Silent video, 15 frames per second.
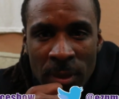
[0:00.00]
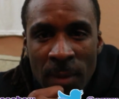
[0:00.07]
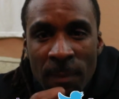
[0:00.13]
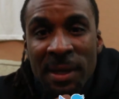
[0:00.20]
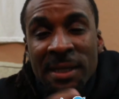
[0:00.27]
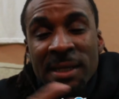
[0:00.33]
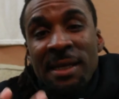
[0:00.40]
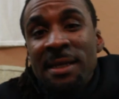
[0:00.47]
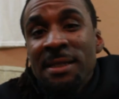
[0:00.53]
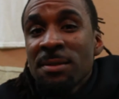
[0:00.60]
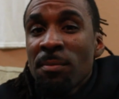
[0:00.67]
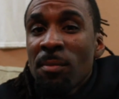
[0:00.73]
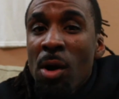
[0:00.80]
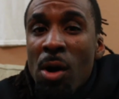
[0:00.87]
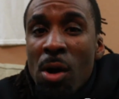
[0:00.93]
But then
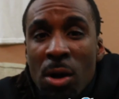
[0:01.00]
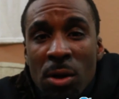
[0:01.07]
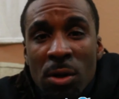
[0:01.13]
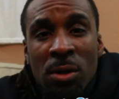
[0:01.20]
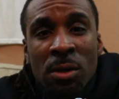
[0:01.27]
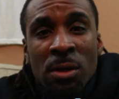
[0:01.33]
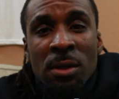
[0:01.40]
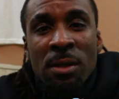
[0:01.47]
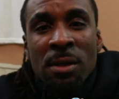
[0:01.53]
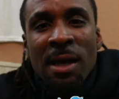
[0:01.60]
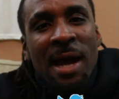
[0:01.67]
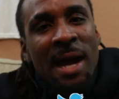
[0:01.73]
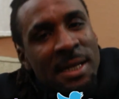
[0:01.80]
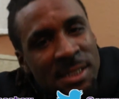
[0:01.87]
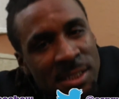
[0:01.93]
tomorrow,
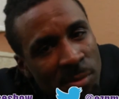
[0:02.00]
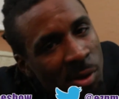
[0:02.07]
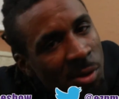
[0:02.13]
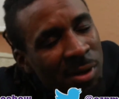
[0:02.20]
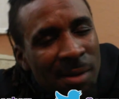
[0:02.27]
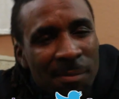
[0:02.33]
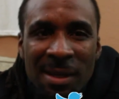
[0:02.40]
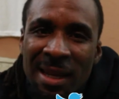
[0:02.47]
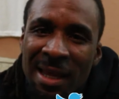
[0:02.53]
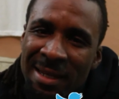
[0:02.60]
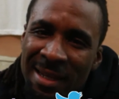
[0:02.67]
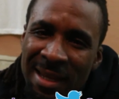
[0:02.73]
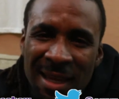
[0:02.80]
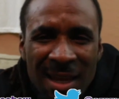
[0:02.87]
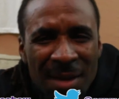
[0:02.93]
I smoke. I be like,
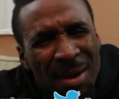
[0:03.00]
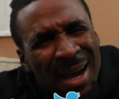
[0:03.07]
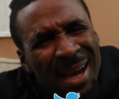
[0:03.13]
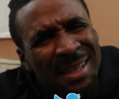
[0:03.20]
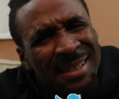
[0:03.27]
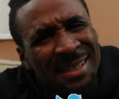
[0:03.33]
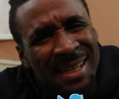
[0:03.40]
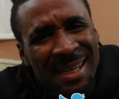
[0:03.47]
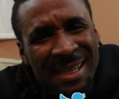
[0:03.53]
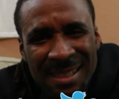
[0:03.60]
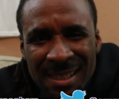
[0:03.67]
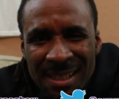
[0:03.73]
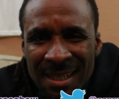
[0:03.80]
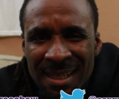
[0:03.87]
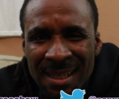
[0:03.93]
damn, I
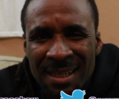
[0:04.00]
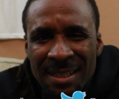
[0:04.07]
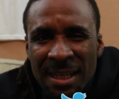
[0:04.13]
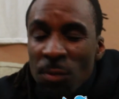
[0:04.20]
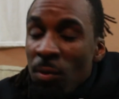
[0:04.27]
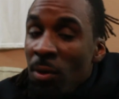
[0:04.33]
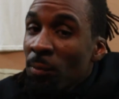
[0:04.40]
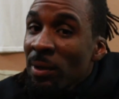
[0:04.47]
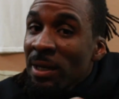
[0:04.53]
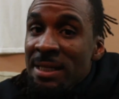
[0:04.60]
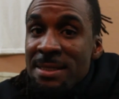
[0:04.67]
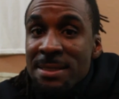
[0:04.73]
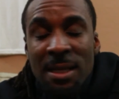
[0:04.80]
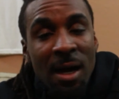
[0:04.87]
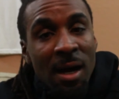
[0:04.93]
addicted? That's what
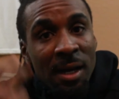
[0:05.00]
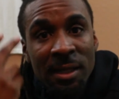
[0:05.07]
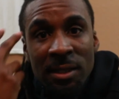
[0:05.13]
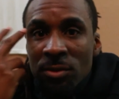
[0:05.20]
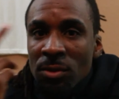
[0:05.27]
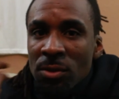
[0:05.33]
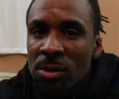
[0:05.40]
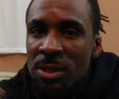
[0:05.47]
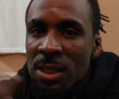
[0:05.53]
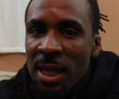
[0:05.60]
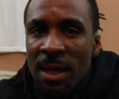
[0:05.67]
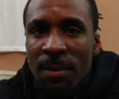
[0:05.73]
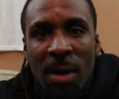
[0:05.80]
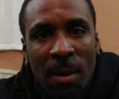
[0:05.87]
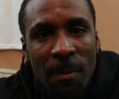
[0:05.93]
really started, you know what I'm saying,
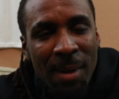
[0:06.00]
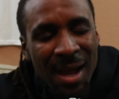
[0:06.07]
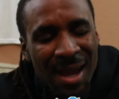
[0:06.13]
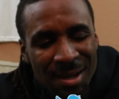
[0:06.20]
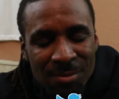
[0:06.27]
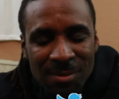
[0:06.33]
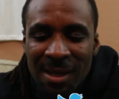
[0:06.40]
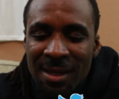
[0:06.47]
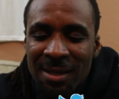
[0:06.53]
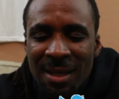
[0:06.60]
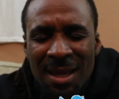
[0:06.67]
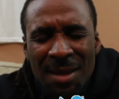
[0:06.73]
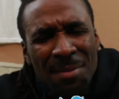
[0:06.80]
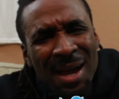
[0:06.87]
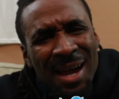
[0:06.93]
in my mind. I'm like,
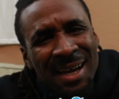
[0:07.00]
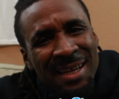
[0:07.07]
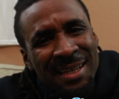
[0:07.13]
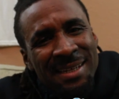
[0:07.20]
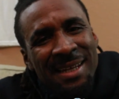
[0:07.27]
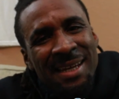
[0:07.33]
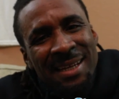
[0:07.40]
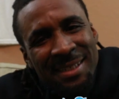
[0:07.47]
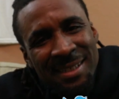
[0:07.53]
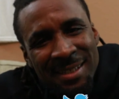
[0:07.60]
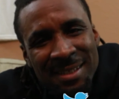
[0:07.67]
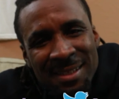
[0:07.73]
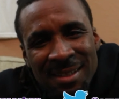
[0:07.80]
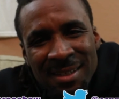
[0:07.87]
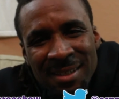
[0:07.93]
damn, I
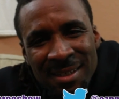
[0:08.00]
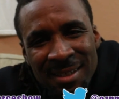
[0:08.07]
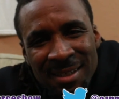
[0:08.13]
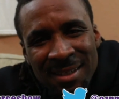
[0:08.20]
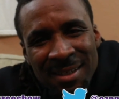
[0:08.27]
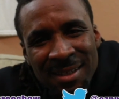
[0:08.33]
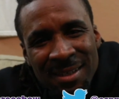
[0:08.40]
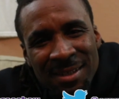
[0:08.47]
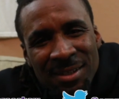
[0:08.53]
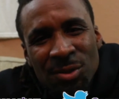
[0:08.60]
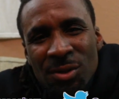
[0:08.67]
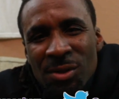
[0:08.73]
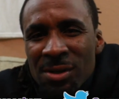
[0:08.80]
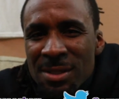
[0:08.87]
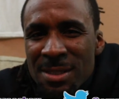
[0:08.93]
addicted? You
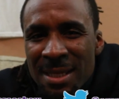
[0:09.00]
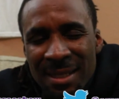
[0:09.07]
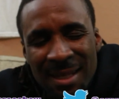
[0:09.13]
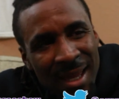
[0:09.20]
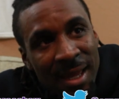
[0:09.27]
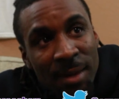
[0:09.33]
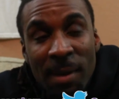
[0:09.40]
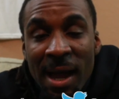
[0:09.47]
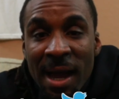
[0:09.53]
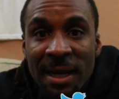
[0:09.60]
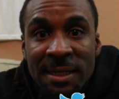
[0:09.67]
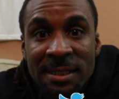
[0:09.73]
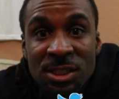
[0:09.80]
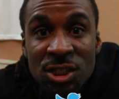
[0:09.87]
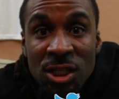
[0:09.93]
know what I'm saying? Damn,
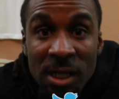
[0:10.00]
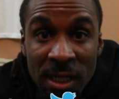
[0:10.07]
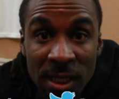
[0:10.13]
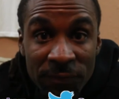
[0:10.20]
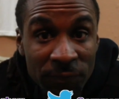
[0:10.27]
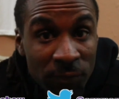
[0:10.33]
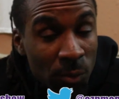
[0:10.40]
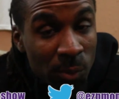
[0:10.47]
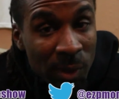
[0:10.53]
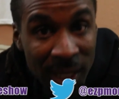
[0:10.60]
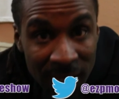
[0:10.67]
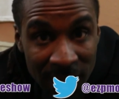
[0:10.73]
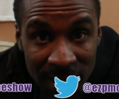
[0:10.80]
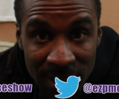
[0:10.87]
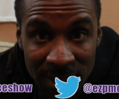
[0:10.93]
I a junkie for
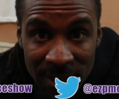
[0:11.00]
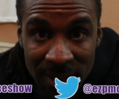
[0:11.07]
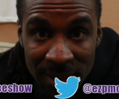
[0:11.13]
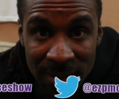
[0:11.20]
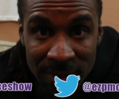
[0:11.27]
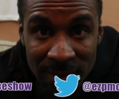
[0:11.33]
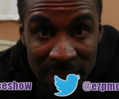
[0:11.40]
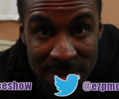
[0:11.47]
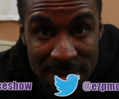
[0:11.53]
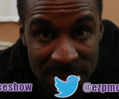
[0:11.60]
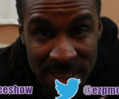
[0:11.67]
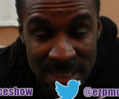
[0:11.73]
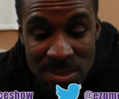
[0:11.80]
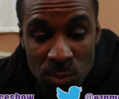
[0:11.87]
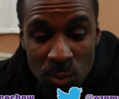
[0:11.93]
weed? is
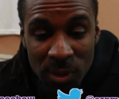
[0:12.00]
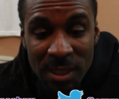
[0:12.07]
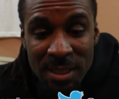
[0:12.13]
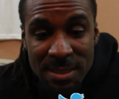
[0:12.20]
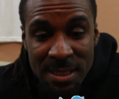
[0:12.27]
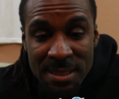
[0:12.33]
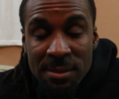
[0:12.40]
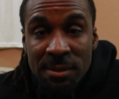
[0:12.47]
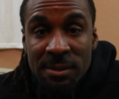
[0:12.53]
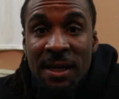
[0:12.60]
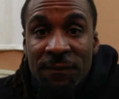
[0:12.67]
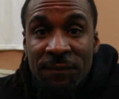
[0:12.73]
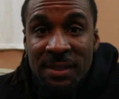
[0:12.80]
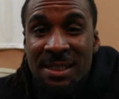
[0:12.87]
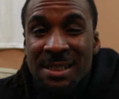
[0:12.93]
this is this the
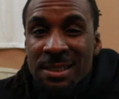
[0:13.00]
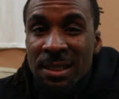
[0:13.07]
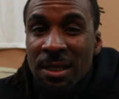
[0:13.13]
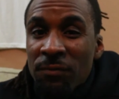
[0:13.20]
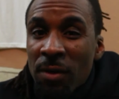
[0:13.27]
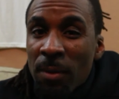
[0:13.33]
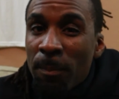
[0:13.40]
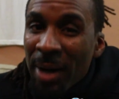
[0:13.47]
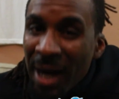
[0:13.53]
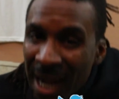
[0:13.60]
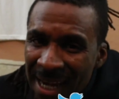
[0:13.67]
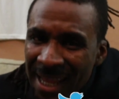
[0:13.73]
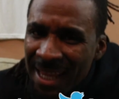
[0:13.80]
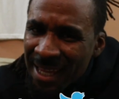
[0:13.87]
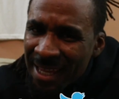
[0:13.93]
definition of a
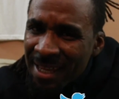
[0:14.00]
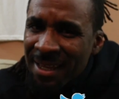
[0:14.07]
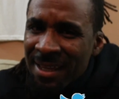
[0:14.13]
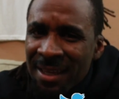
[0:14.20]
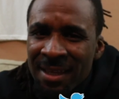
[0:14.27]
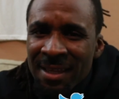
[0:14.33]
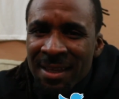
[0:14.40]
pothead?